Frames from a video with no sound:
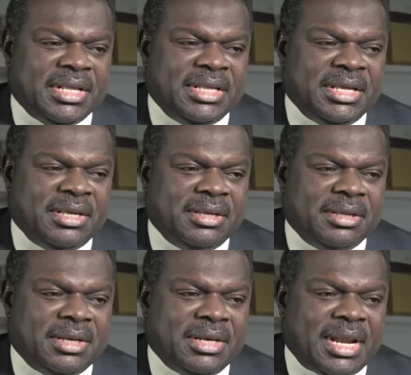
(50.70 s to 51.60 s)

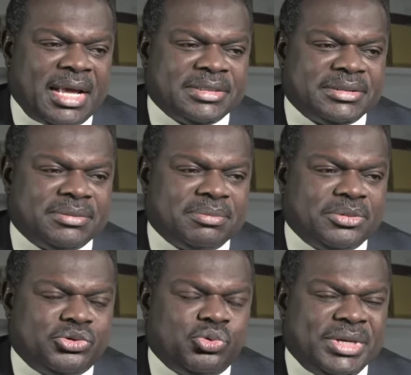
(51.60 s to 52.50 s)
The last
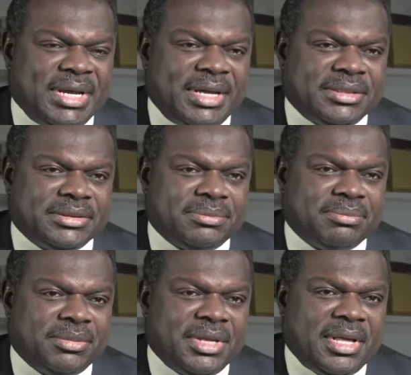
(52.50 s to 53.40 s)
two decades
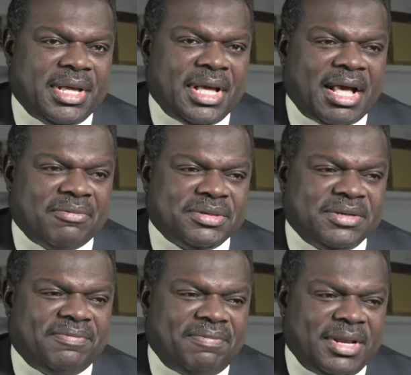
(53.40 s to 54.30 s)
have
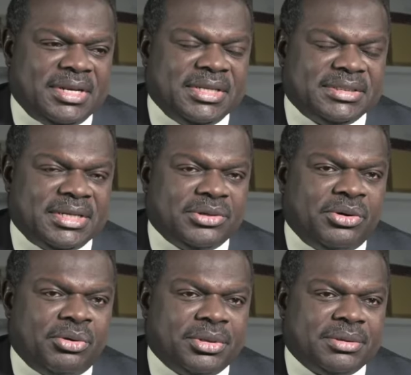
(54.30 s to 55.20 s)
seen fairly decent
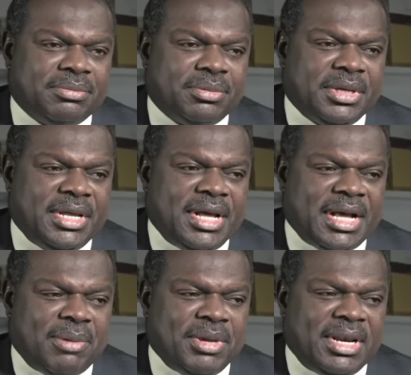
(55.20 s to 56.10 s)
growth
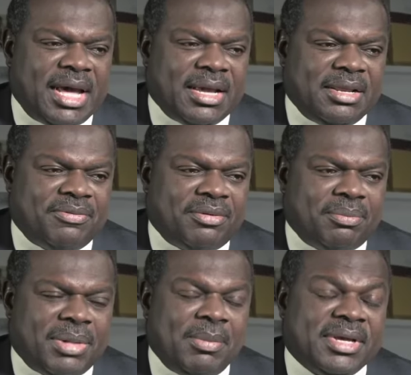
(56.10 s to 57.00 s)
coming largely
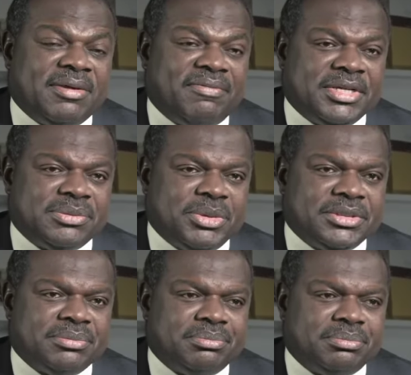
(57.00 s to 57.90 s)
from public
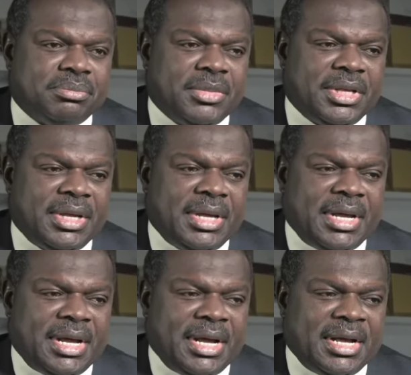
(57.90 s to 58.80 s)
investment.
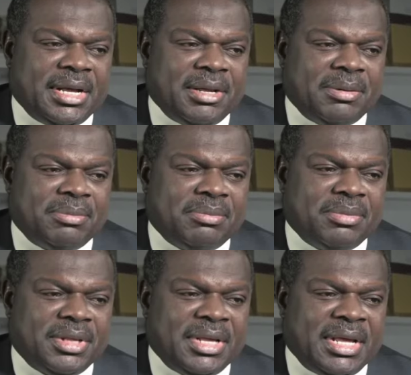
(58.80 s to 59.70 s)

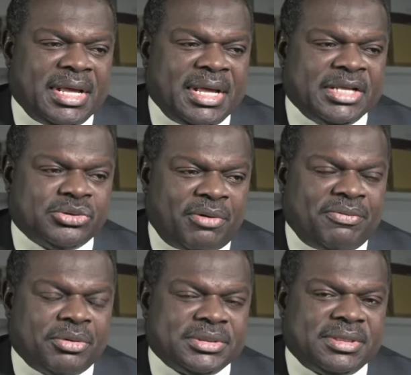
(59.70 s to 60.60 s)
It's
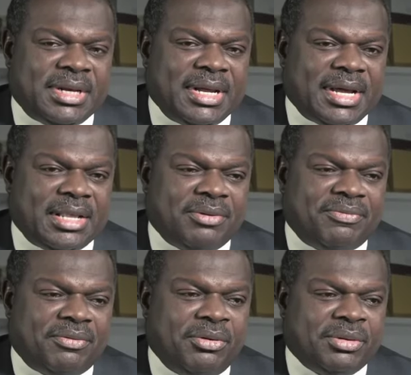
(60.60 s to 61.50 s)
obvious that that kind
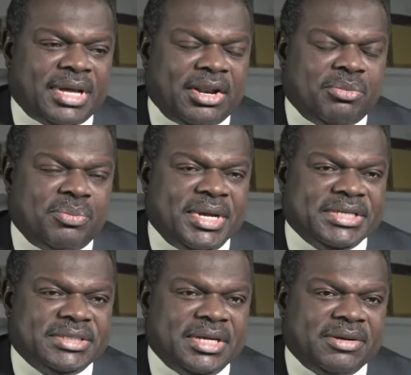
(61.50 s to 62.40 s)
of growth cannot be
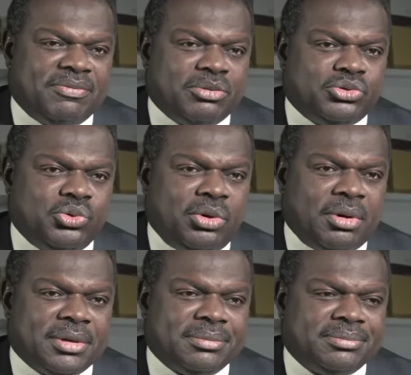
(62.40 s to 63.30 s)
maintained for too long.